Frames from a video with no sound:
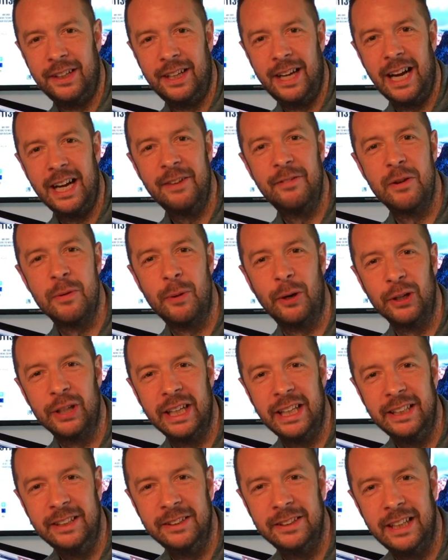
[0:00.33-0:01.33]
Hi
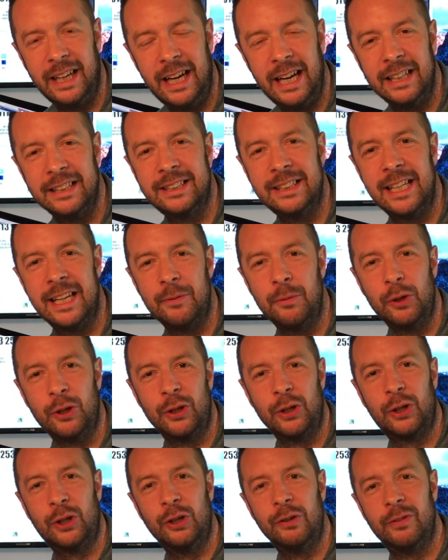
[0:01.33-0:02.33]
everybody, today we're going
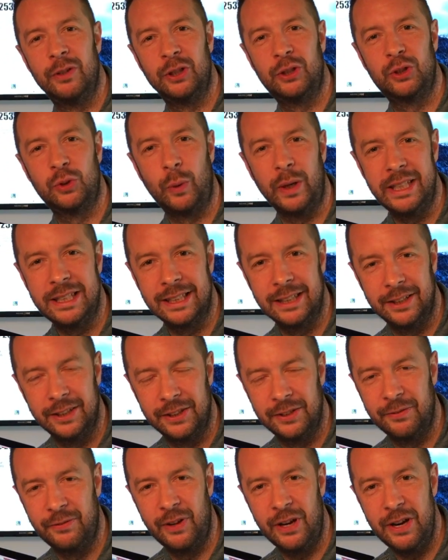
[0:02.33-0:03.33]
to cover Twitter,
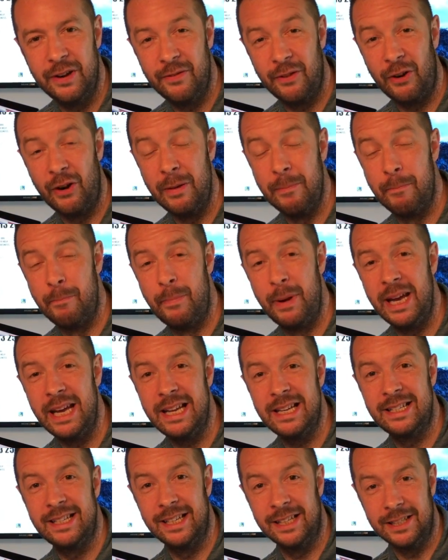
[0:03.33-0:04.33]
the very
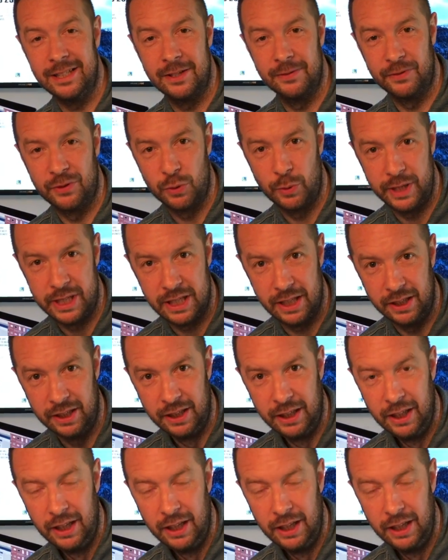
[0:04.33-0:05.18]
basics of Twitter.